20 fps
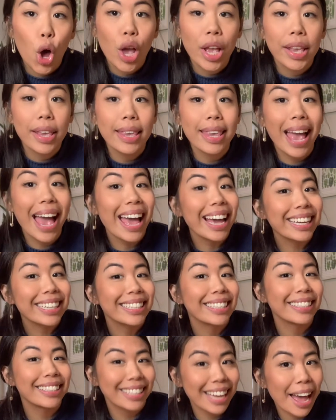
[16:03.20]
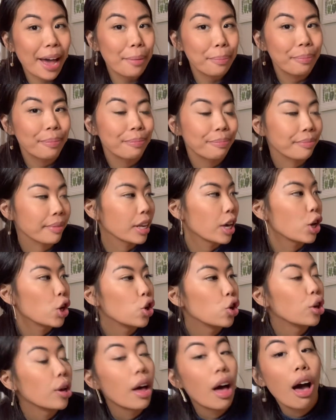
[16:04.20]
Next step.
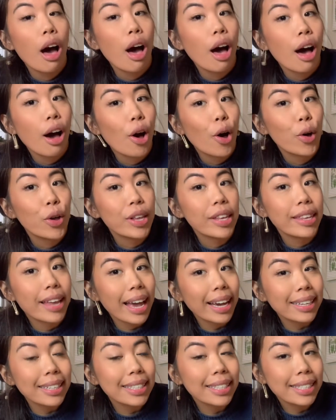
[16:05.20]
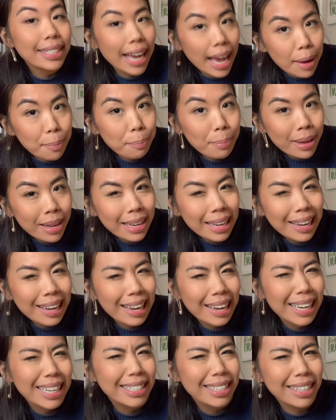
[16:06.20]
Next step.
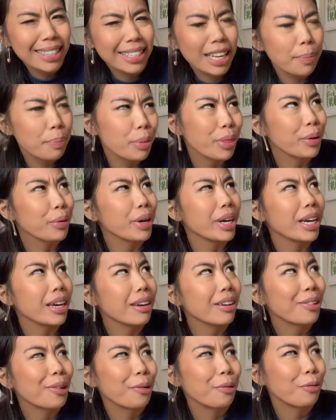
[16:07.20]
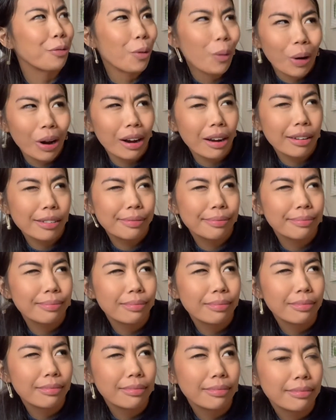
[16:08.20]
Is this step three or four?
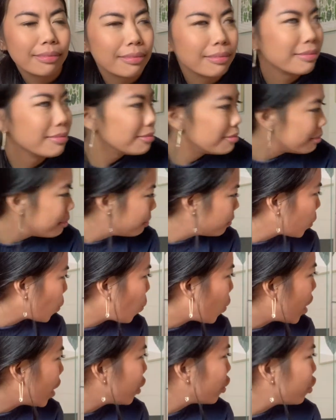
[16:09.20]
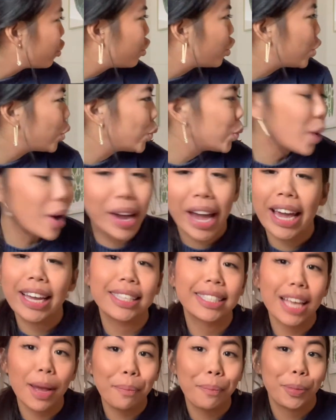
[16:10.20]
One, two. Okay,
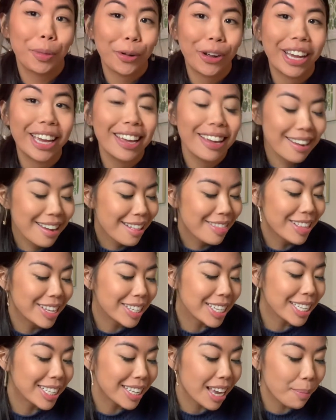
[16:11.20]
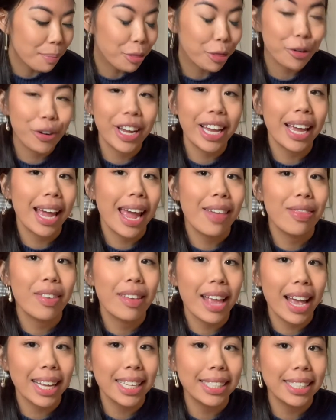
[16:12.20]
step three. This is step three, and the
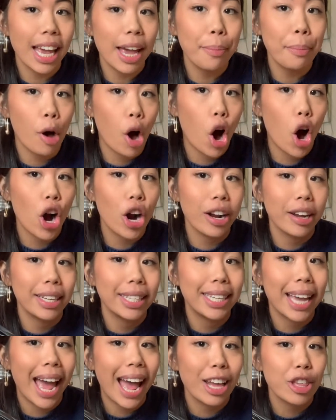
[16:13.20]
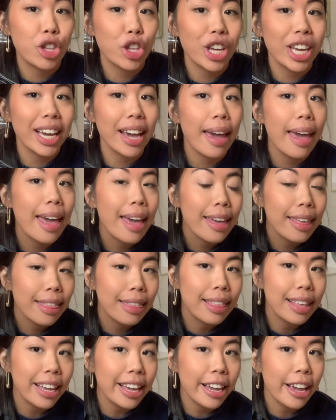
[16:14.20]
next step are attaching
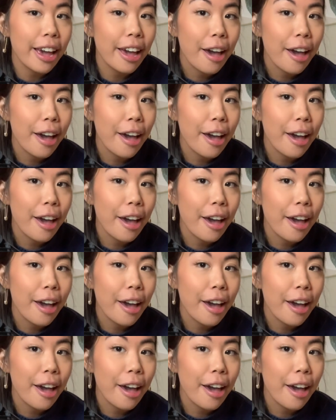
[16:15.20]
the